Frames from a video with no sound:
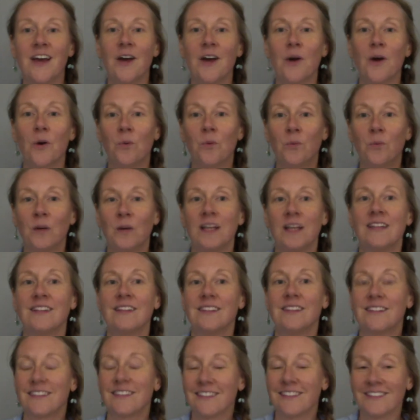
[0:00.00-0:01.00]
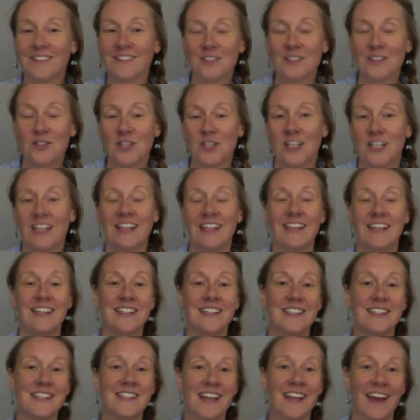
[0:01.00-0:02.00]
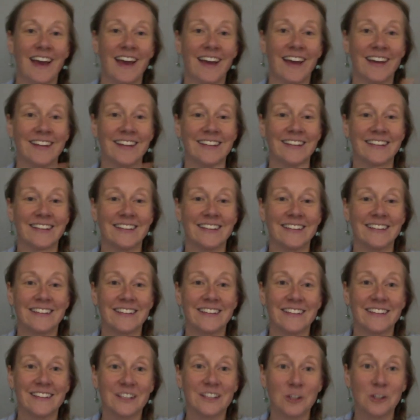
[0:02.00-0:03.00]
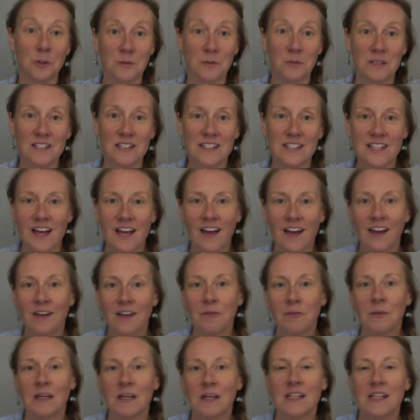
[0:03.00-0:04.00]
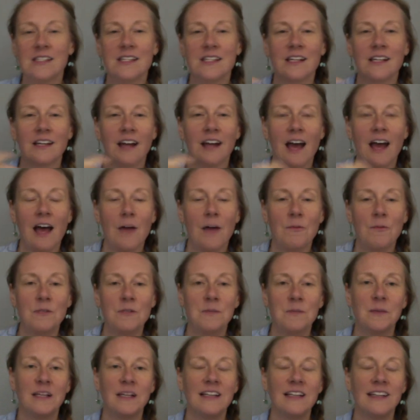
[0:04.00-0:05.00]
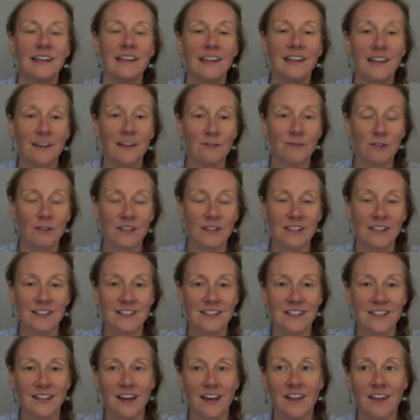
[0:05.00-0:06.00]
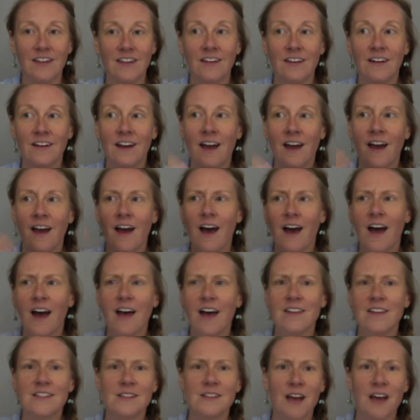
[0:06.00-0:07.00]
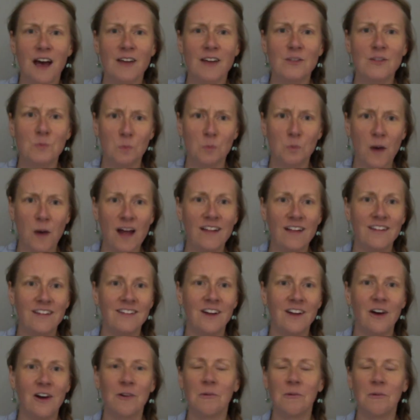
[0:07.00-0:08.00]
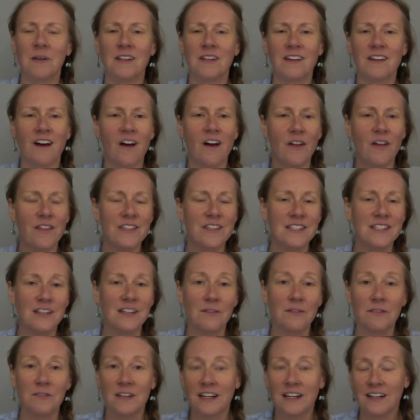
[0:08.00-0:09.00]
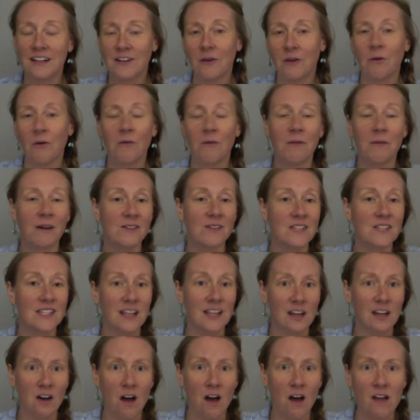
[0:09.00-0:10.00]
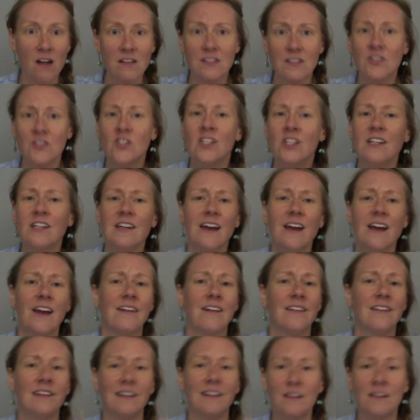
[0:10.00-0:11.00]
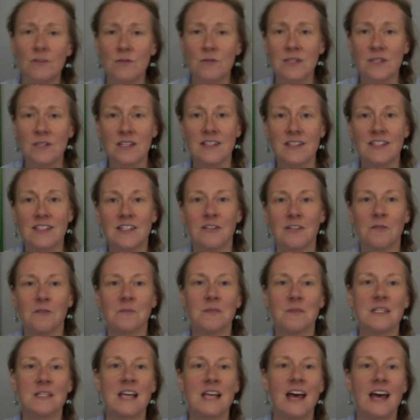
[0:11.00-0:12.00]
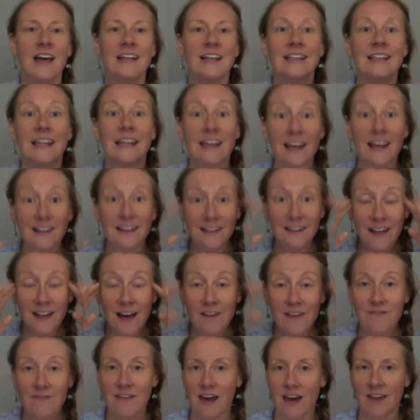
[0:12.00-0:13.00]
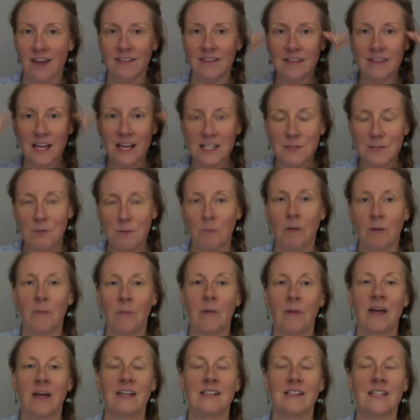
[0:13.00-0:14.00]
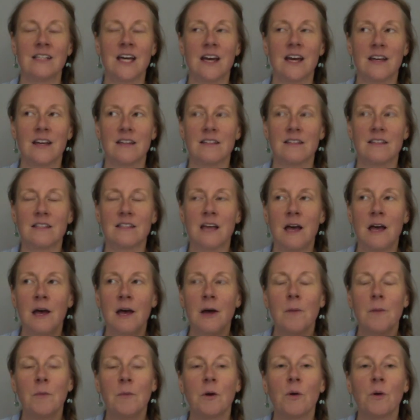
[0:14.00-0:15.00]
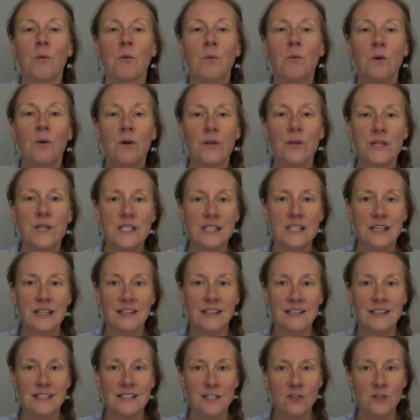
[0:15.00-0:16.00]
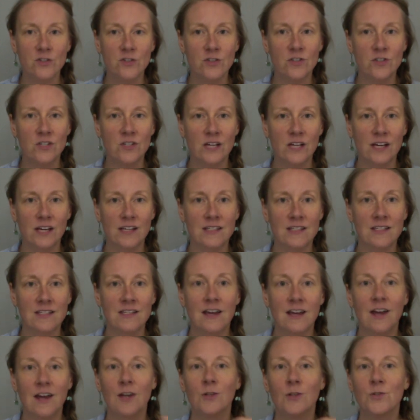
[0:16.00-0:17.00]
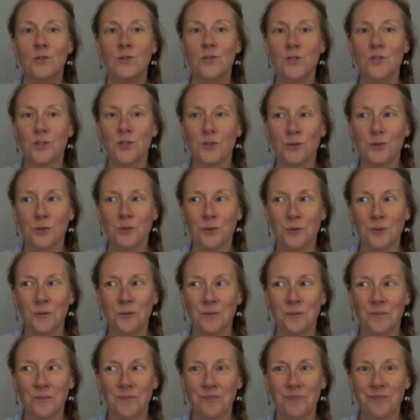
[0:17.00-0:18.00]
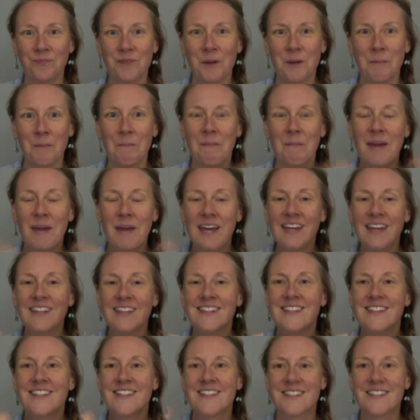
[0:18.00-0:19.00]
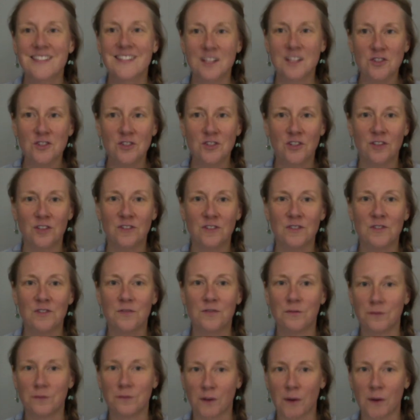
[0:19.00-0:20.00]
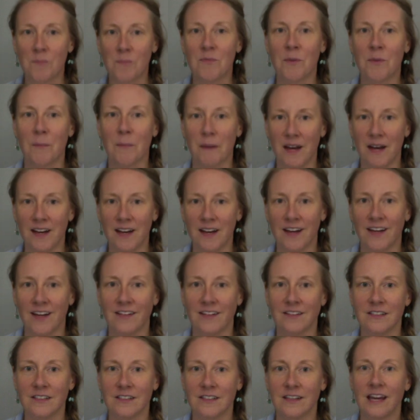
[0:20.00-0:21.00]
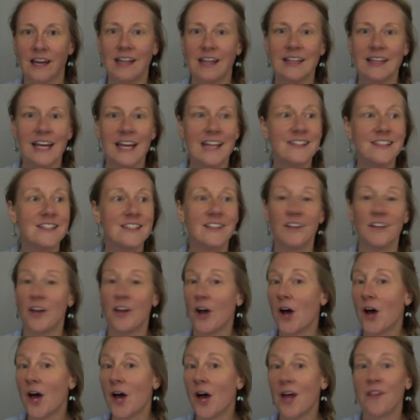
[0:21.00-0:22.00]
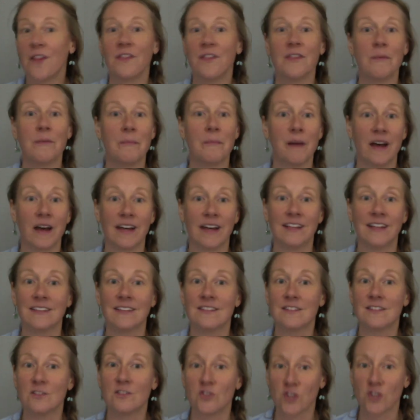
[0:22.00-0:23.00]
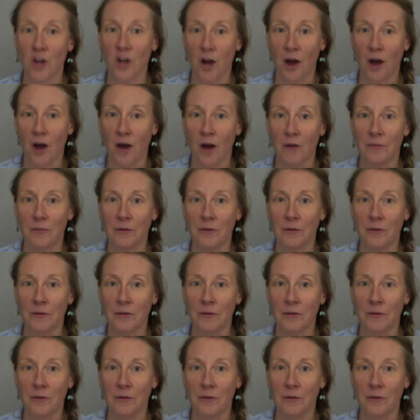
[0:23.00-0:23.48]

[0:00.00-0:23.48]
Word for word: with the gene keys and human design because it helps me link everything together as as well along with all the stuff that I know around psychology and ecosystems. Like I love that. That's what my mind does. But our world has conditioned us to make decisions from the mind, and that's not the mind's job.